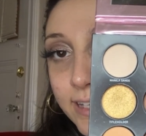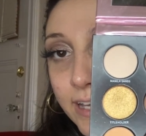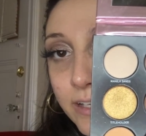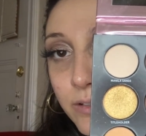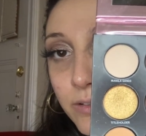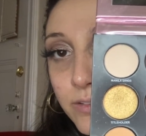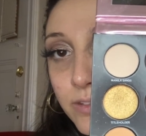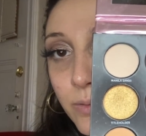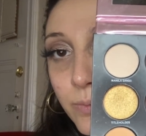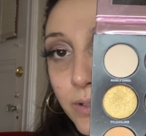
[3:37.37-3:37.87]
I
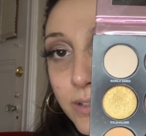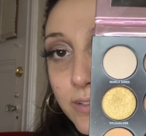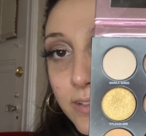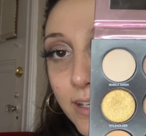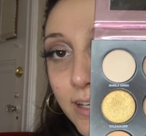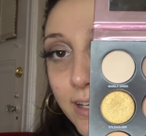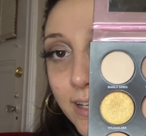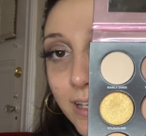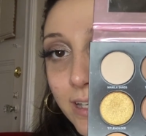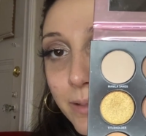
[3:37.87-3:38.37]
used it one
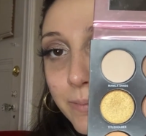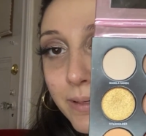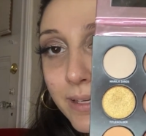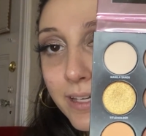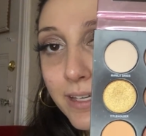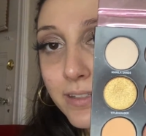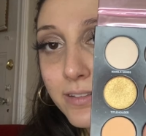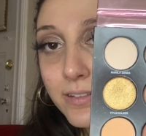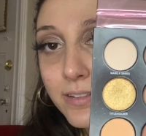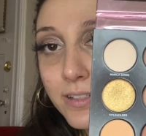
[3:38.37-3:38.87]
time
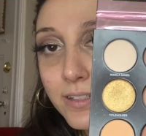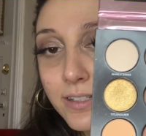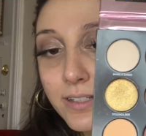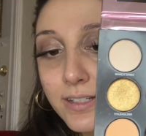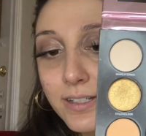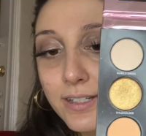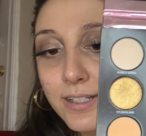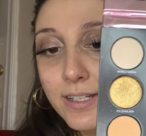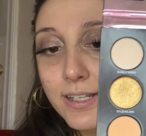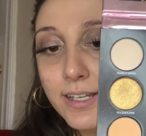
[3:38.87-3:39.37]
and
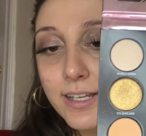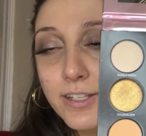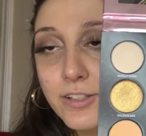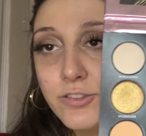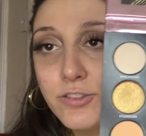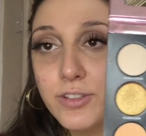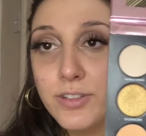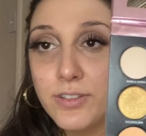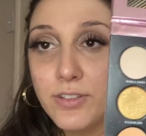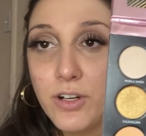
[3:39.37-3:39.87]
it's
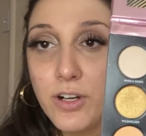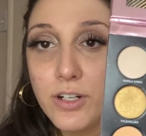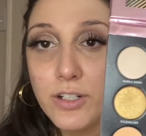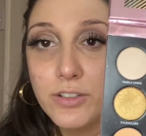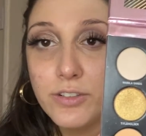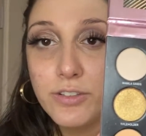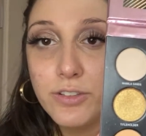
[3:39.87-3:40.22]
just hard